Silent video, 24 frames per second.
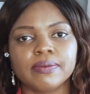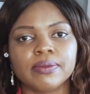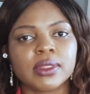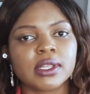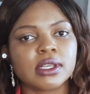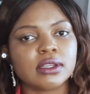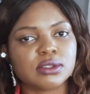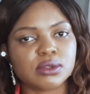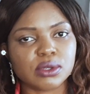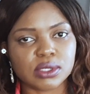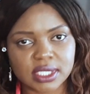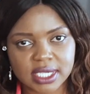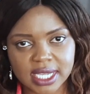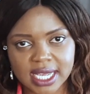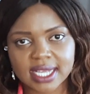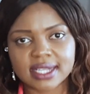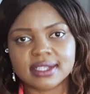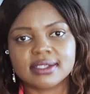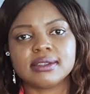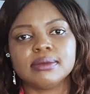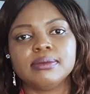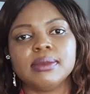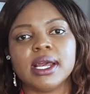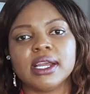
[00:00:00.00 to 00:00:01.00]
So take
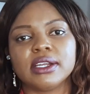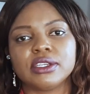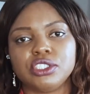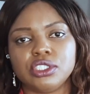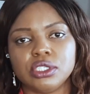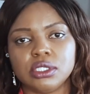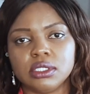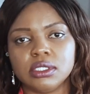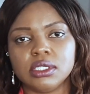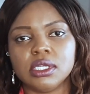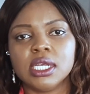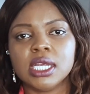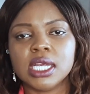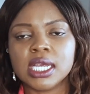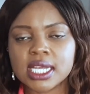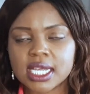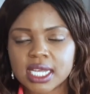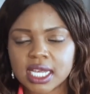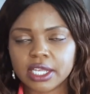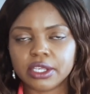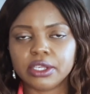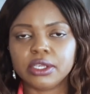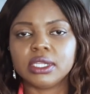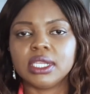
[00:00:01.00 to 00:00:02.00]
some action,
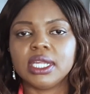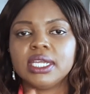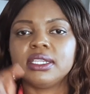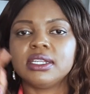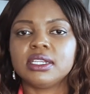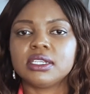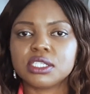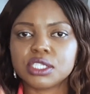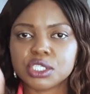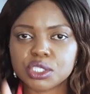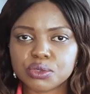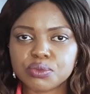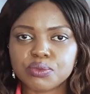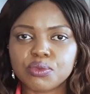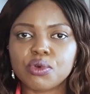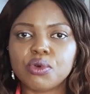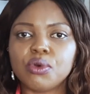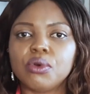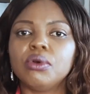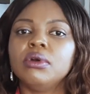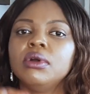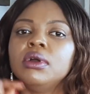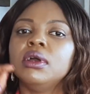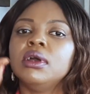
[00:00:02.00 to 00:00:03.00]
calculated,
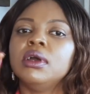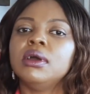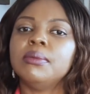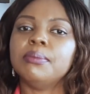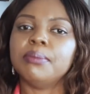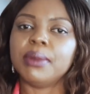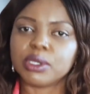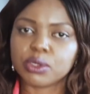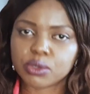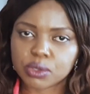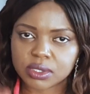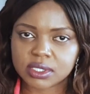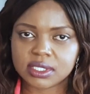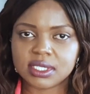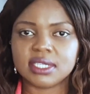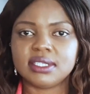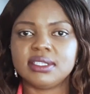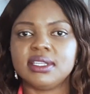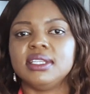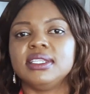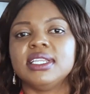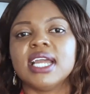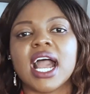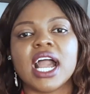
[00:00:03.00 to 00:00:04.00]
small, but
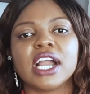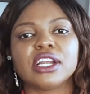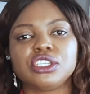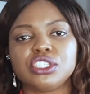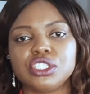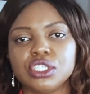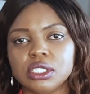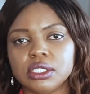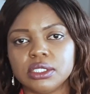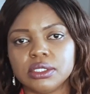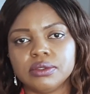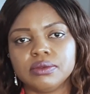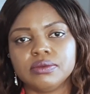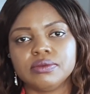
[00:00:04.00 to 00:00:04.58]
consistent action.